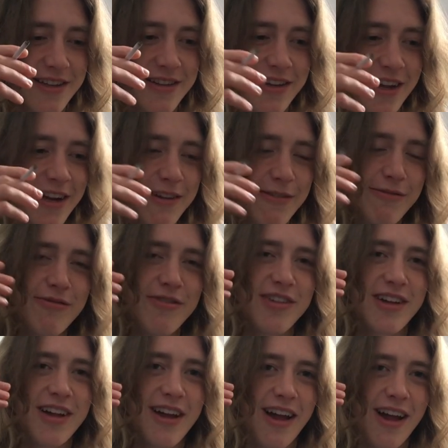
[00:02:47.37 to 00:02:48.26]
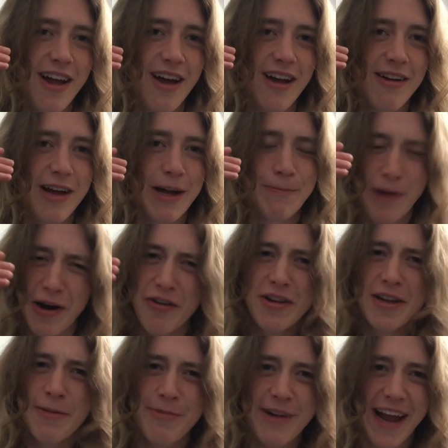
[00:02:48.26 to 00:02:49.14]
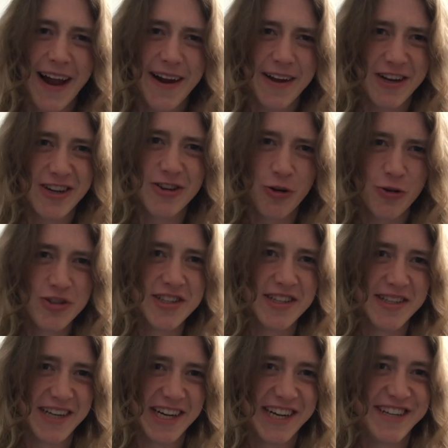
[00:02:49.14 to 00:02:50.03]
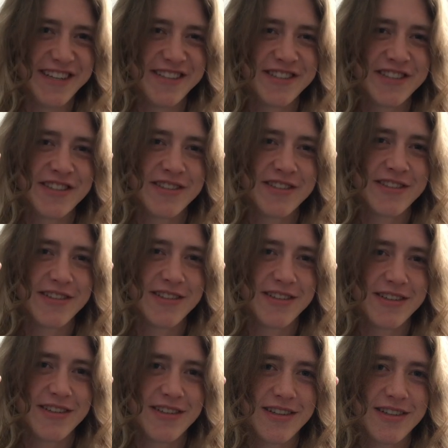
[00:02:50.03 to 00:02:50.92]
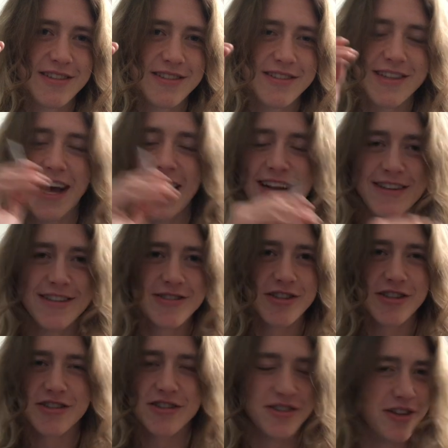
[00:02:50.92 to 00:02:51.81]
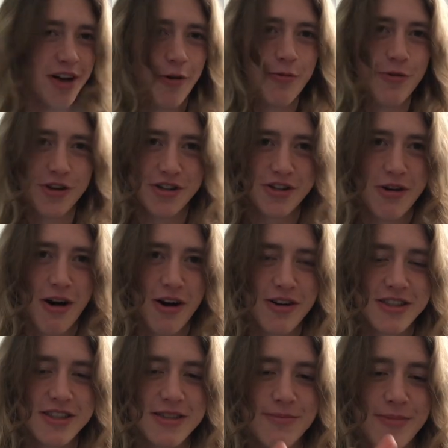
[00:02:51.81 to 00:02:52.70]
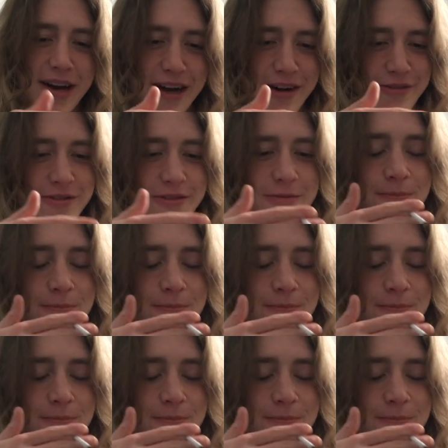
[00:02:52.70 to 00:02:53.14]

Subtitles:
we had a golden age that just no one talks about.